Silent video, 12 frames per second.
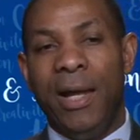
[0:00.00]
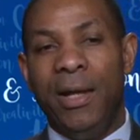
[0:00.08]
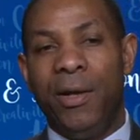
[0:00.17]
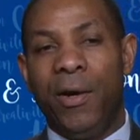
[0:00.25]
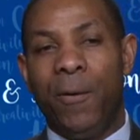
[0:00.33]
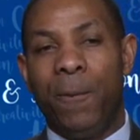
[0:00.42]

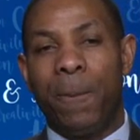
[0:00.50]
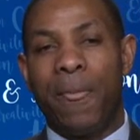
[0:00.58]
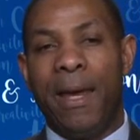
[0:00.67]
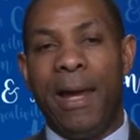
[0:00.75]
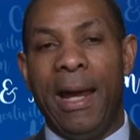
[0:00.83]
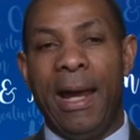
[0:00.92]

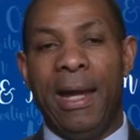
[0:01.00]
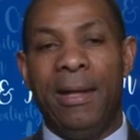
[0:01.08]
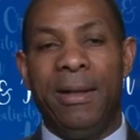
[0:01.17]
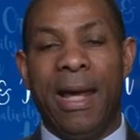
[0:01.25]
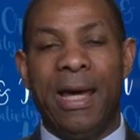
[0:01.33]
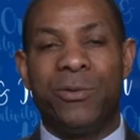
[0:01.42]

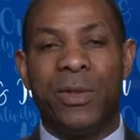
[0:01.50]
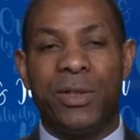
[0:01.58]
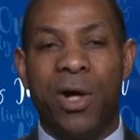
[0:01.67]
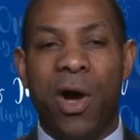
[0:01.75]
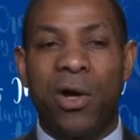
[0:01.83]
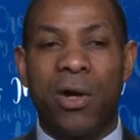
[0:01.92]
and as we
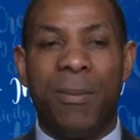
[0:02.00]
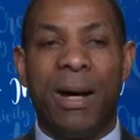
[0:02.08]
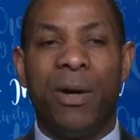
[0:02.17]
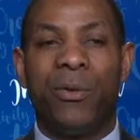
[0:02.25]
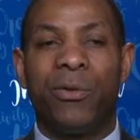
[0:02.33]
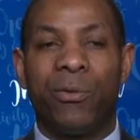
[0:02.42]
talk
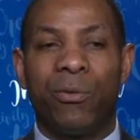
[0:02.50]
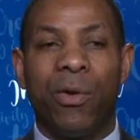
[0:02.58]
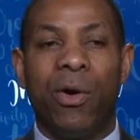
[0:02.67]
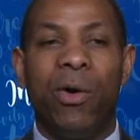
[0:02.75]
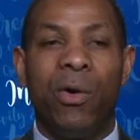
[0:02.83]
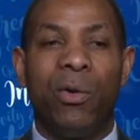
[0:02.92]
about the
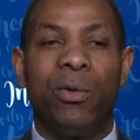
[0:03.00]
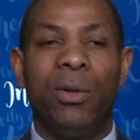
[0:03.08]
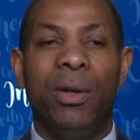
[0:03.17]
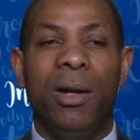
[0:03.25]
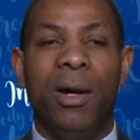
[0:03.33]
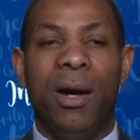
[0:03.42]
role
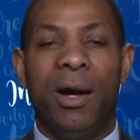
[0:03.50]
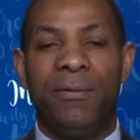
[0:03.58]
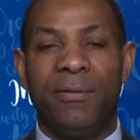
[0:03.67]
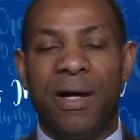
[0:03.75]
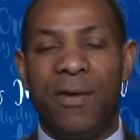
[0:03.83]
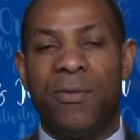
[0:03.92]

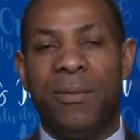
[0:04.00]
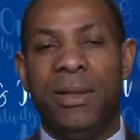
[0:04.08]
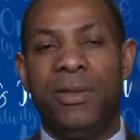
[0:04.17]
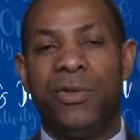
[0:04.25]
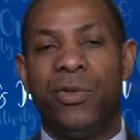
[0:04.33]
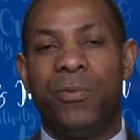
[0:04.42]
of
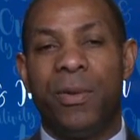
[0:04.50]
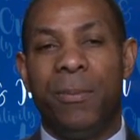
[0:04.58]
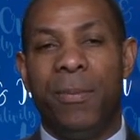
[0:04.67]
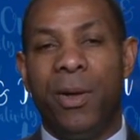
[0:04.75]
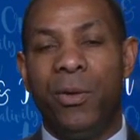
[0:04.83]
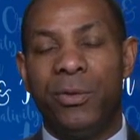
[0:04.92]
government to
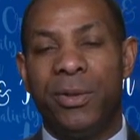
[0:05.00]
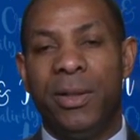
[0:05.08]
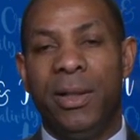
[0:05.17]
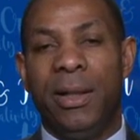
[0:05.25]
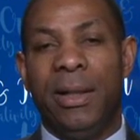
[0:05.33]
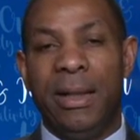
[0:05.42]
promote
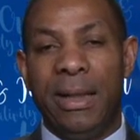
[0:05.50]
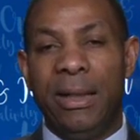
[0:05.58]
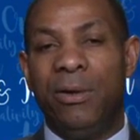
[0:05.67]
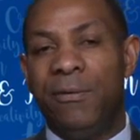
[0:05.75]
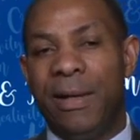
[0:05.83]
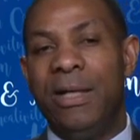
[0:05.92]

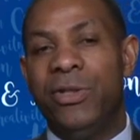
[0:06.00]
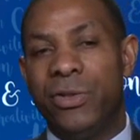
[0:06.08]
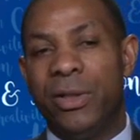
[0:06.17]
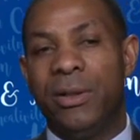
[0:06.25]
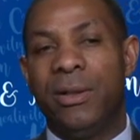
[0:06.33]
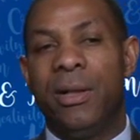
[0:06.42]

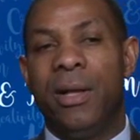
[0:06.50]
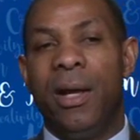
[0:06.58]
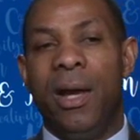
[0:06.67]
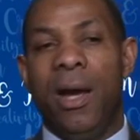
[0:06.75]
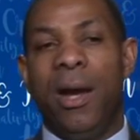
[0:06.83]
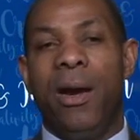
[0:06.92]
innovation,
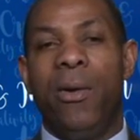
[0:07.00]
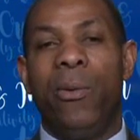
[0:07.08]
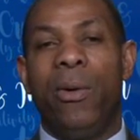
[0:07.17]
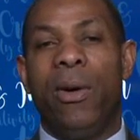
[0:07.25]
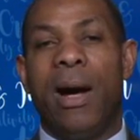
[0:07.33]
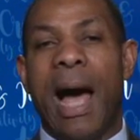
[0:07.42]

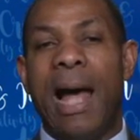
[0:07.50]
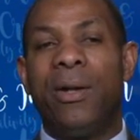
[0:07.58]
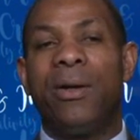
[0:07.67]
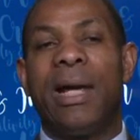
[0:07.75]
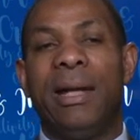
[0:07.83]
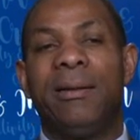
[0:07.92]
I
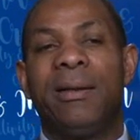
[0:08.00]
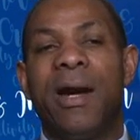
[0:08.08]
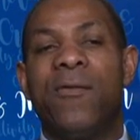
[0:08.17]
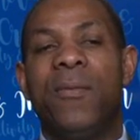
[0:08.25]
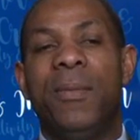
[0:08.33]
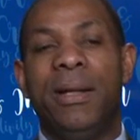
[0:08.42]
look at
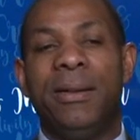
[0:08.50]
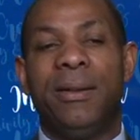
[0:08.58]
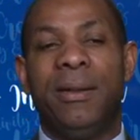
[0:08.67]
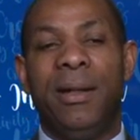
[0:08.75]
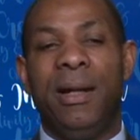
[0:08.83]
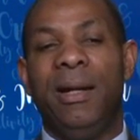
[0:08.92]
government
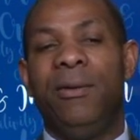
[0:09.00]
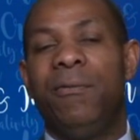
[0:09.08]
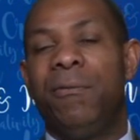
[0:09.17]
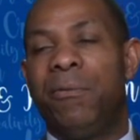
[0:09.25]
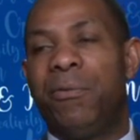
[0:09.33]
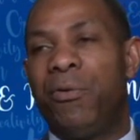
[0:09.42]

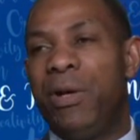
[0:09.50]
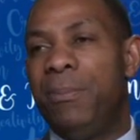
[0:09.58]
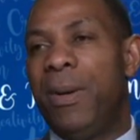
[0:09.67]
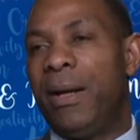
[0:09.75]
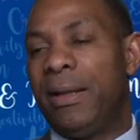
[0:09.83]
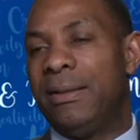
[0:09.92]
in 3
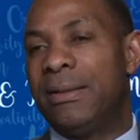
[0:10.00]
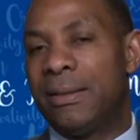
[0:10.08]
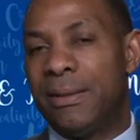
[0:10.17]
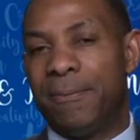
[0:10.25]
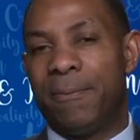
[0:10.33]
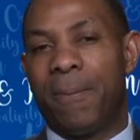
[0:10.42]

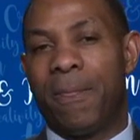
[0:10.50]
buckets,